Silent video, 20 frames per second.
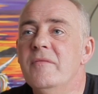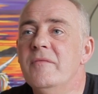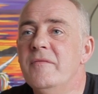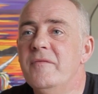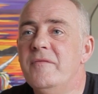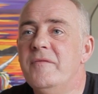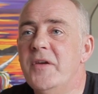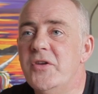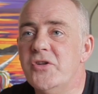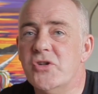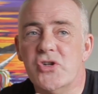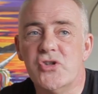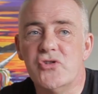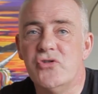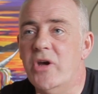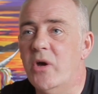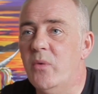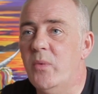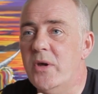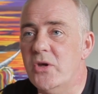feature
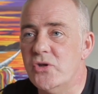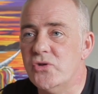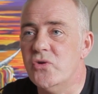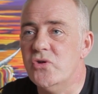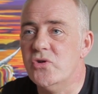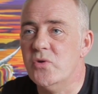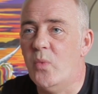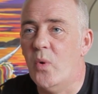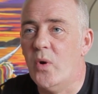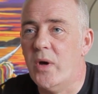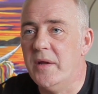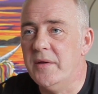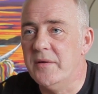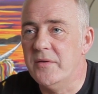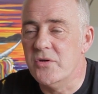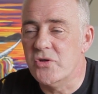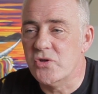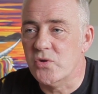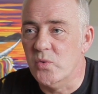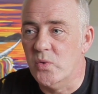straight away as soon as you walk into
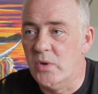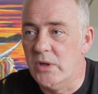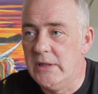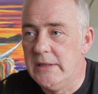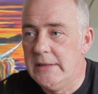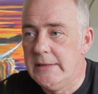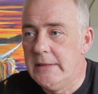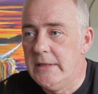the store.